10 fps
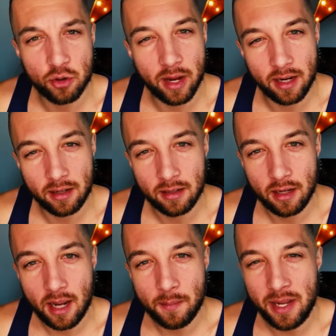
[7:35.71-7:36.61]
Am
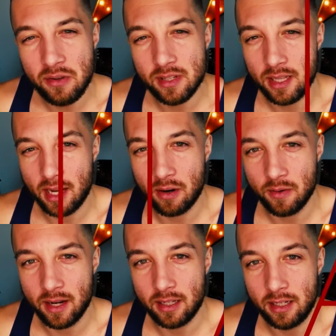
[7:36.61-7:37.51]
I using that
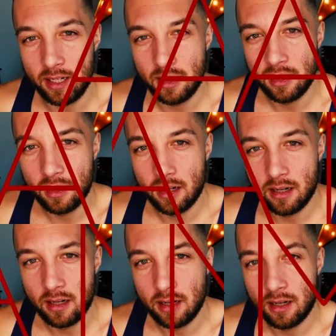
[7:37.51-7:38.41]
correctly?
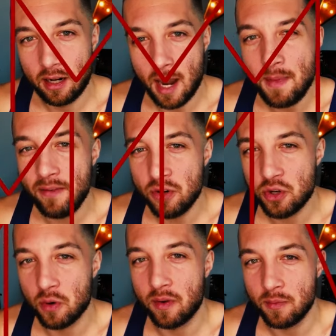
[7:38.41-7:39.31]
I'm never
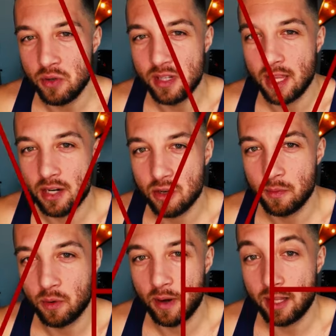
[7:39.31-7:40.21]
sure if I'm using that
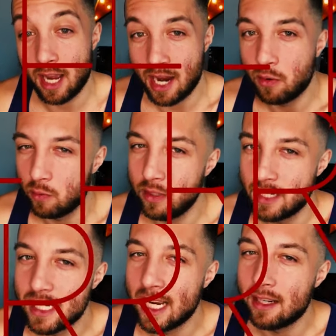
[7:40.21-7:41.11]
term correctly. I don't really
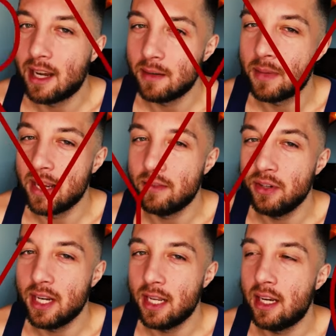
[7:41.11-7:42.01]
say a lot in my
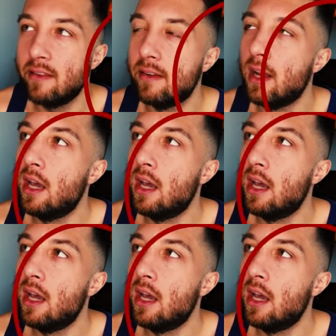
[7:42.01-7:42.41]
everyday life.